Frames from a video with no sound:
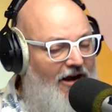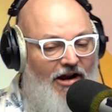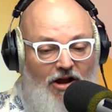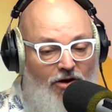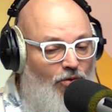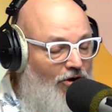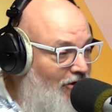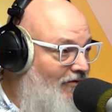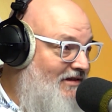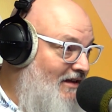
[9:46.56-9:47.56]
And I know what
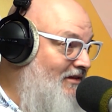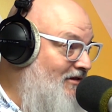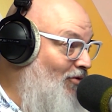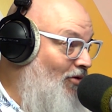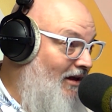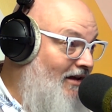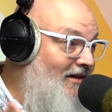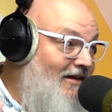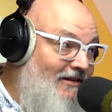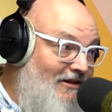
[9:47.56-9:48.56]
you've said this morning
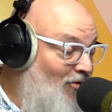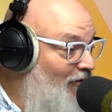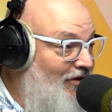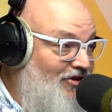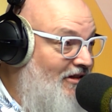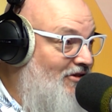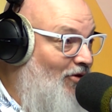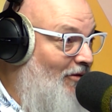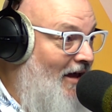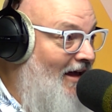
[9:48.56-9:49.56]
is what Vision is
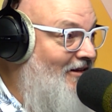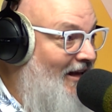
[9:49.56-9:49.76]
all about,